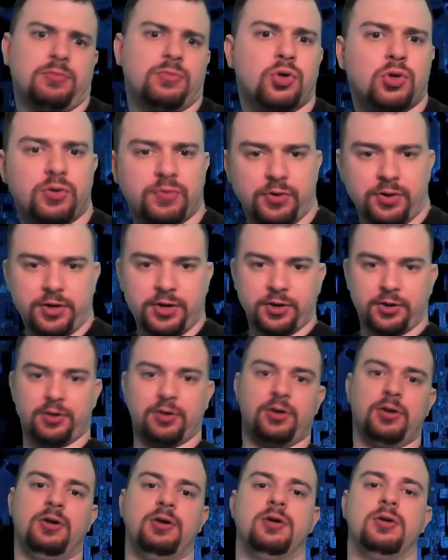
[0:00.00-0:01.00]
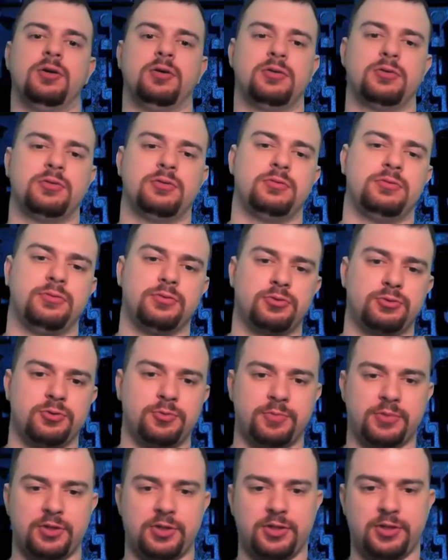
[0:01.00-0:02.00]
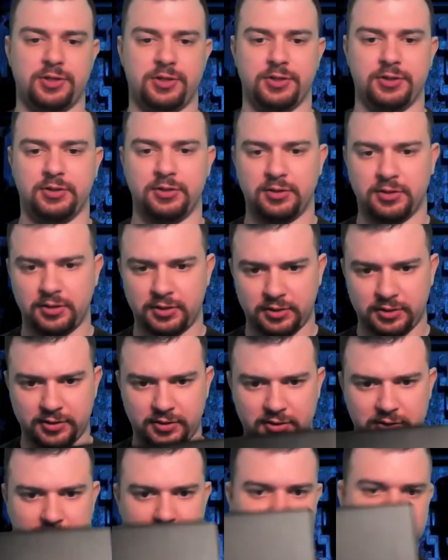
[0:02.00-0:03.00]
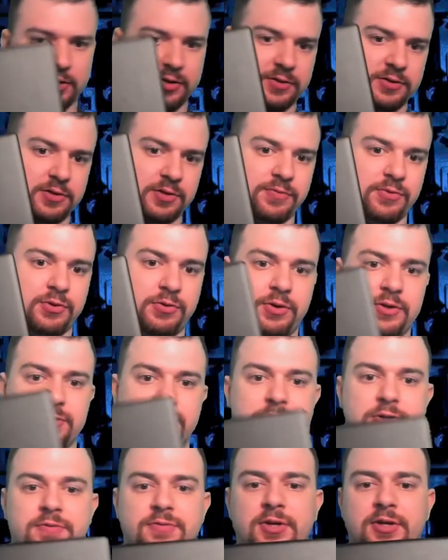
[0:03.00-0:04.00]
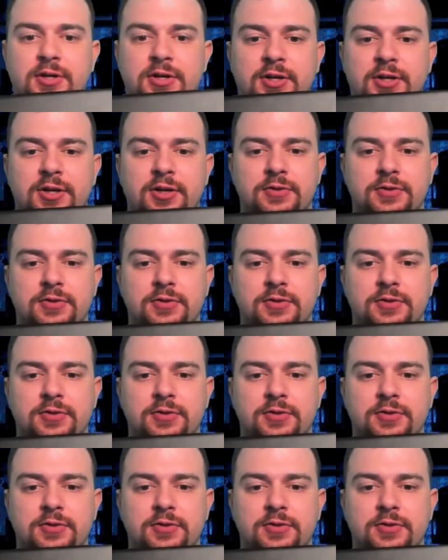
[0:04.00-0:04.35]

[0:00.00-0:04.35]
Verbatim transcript: over here would be, I'll oh, start the green screen effect again.